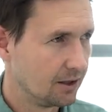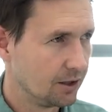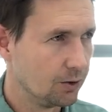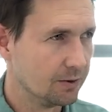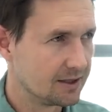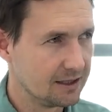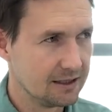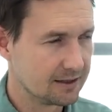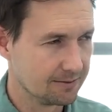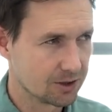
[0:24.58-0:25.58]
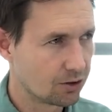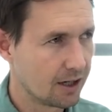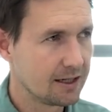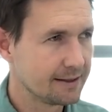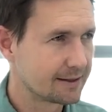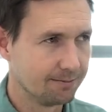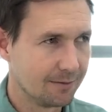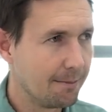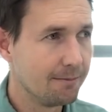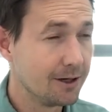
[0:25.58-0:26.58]
You would see some strings, some
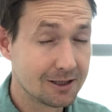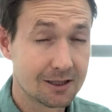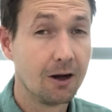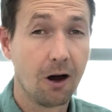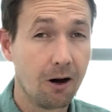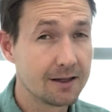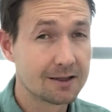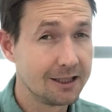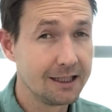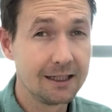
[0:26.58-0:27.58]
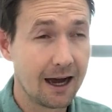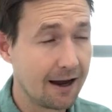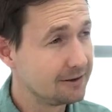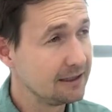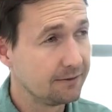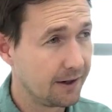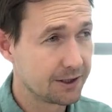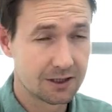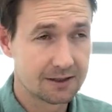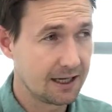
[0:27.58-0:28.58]
numbers. Honestly, I've seen
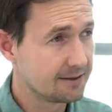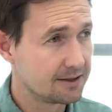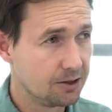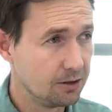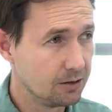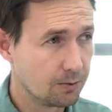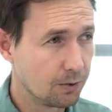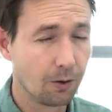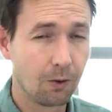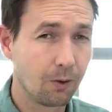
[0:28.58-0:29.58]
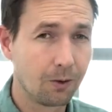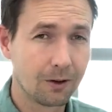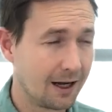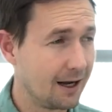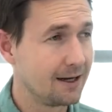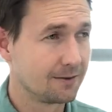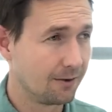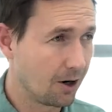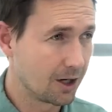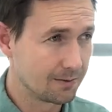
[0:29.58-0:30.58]
functions executed with all kinds of
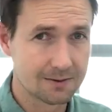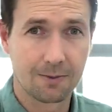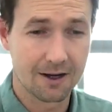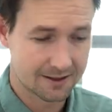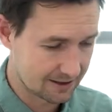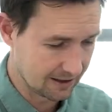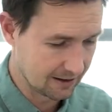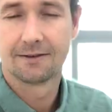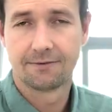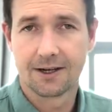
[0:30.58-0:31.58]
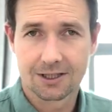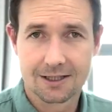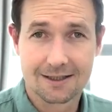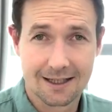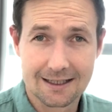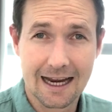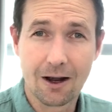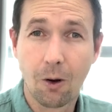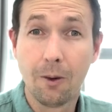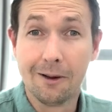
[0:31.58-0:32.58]
arguments passed in. Functions that take
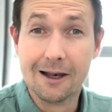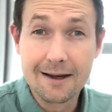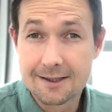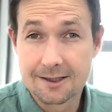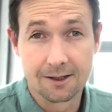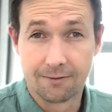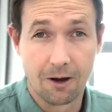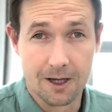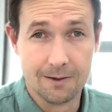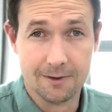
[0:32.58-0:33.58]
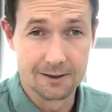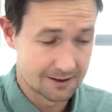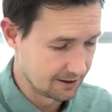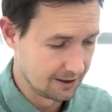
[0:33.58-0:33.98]
whole lists of arguments.